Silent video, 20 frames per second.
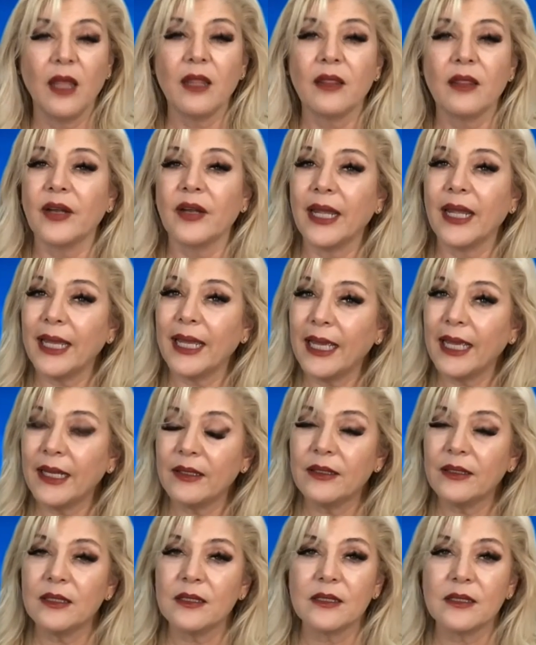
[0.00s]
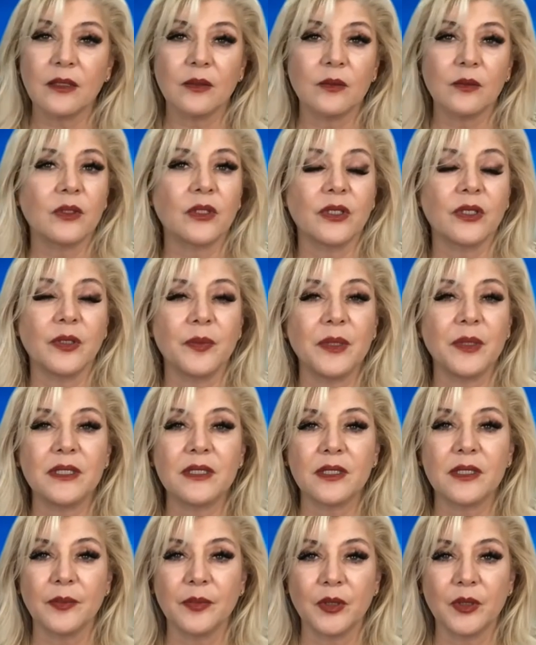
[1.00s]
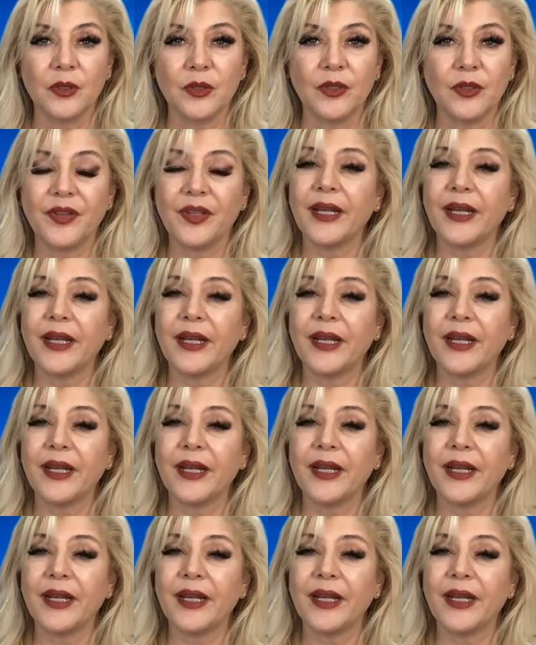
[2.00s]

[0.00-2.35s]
There are areas that we're going to be similar.